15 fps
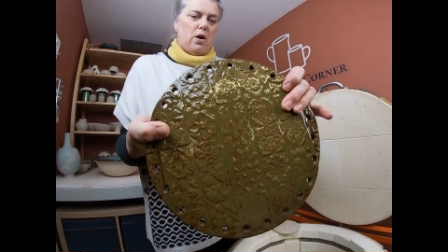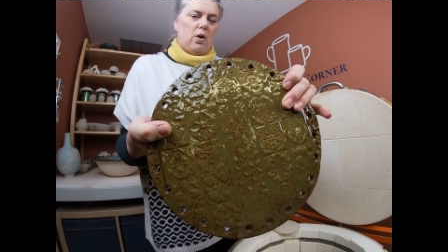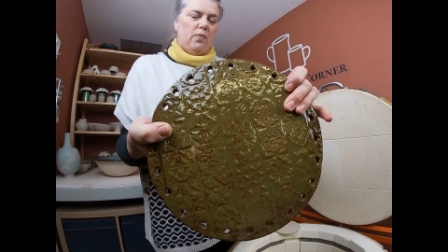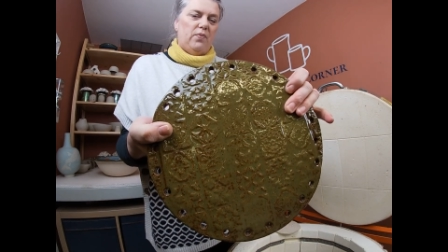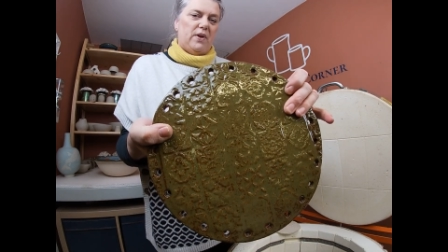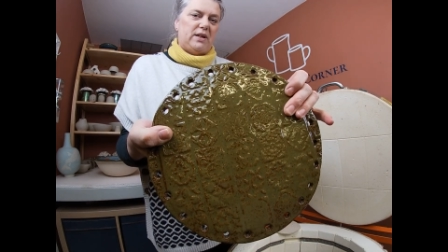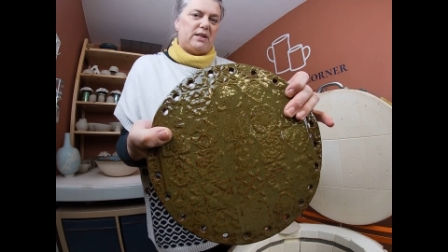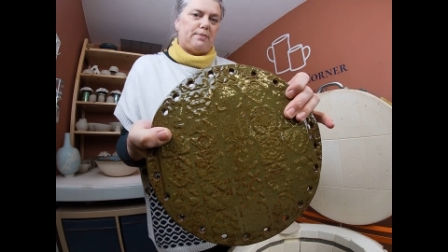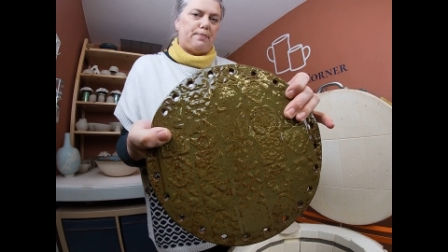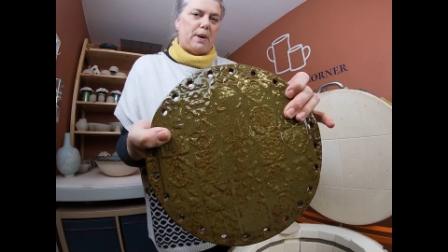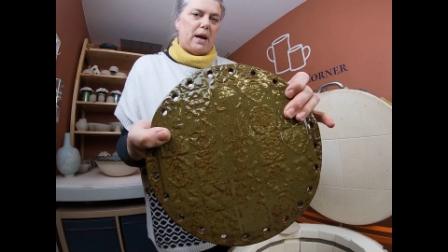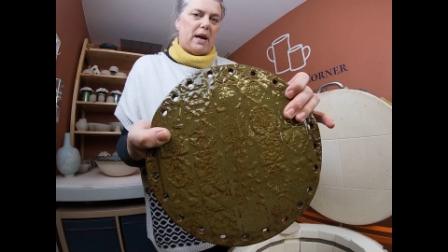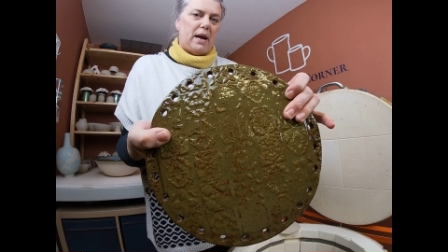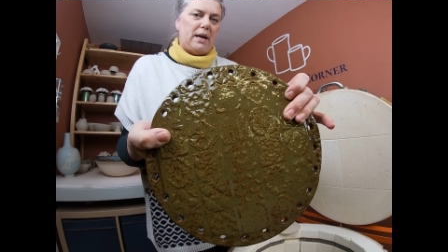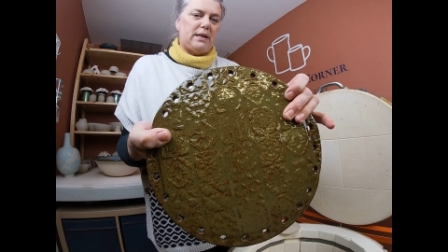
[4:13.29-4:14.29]
on this
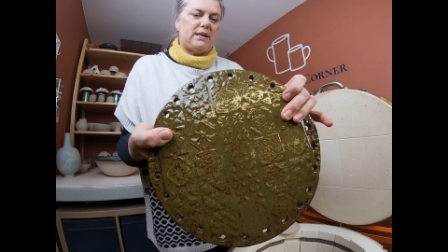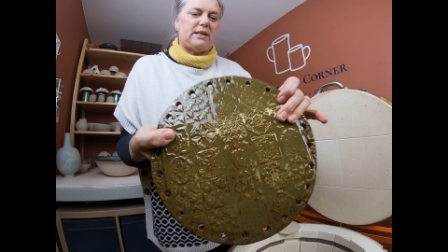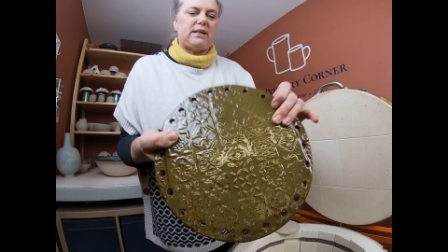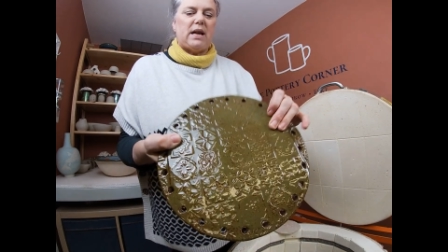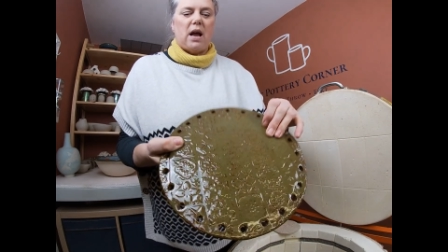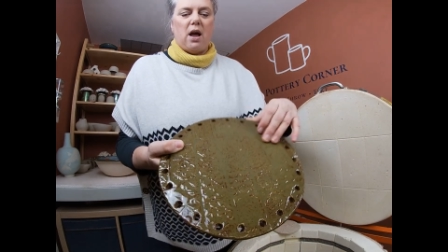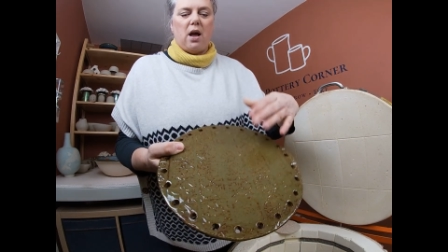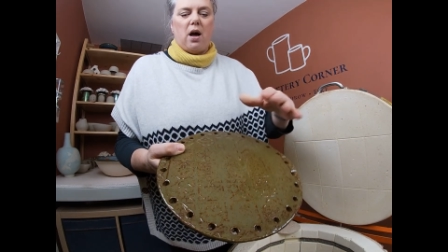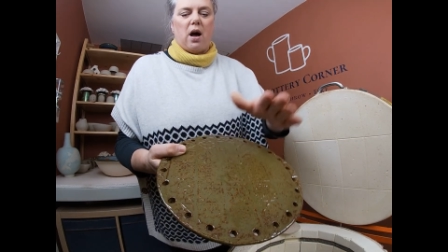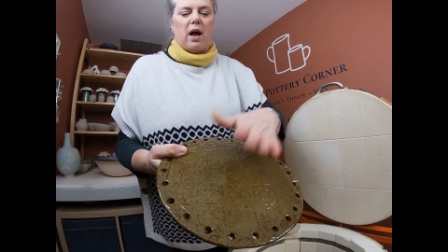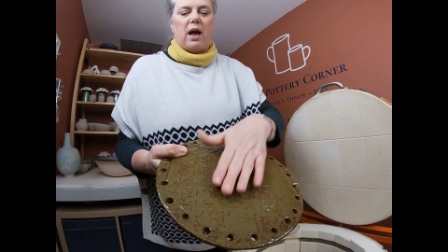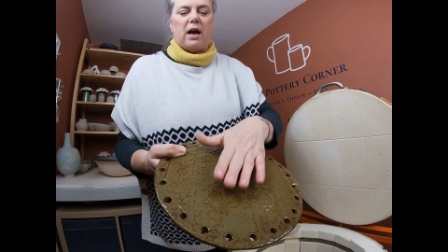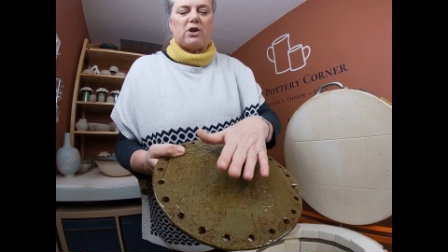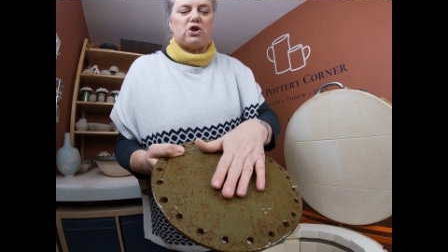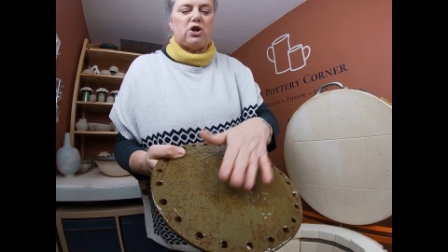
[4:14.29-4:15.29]
piece,
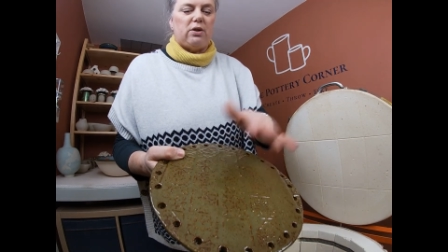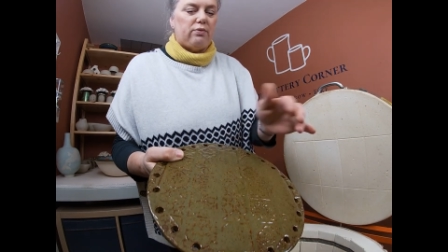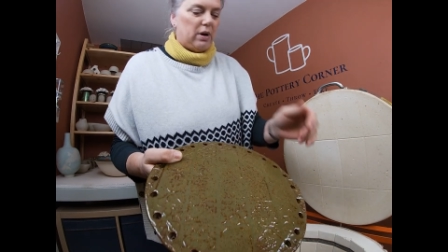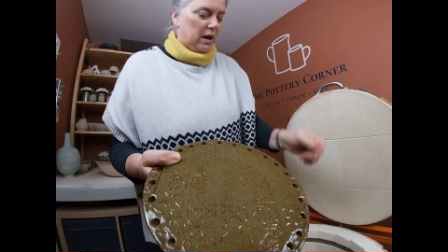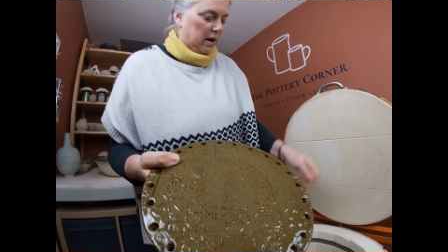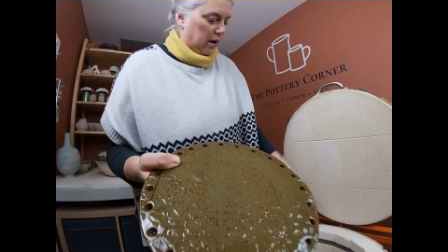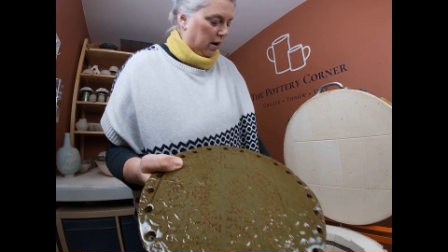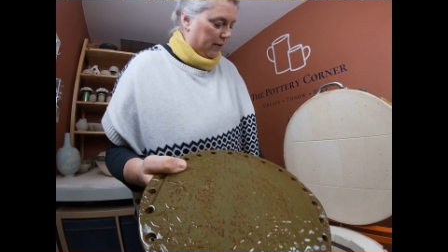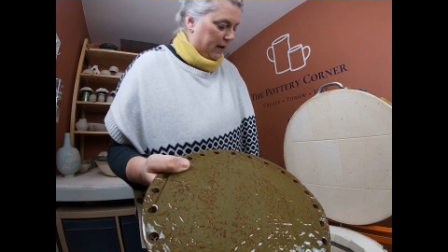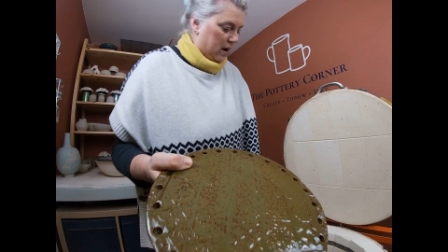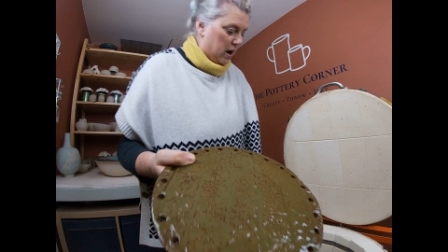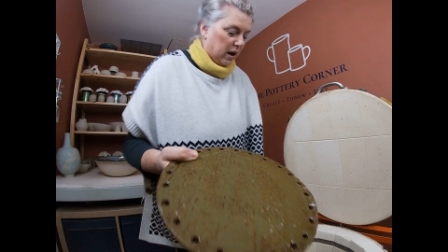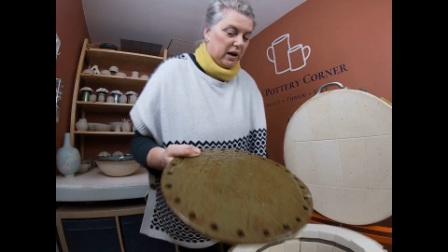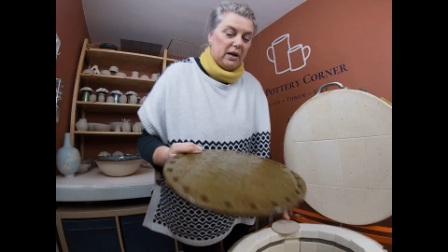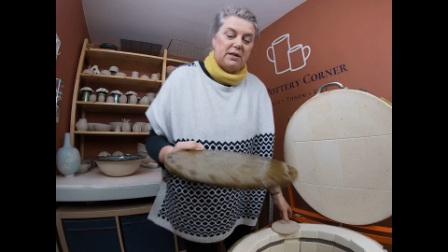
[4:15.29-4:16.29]
I actually really like the
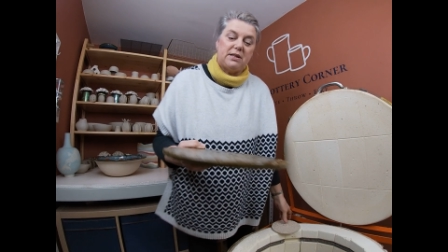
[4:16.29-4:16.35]
colour.